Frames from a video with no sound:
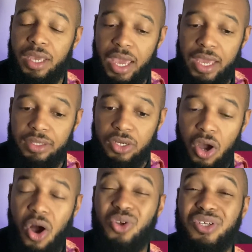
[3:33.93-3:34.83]
and
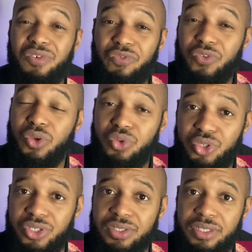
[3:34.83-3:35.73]
cause
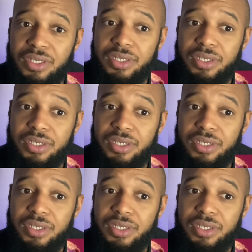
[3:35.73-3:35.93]
confusion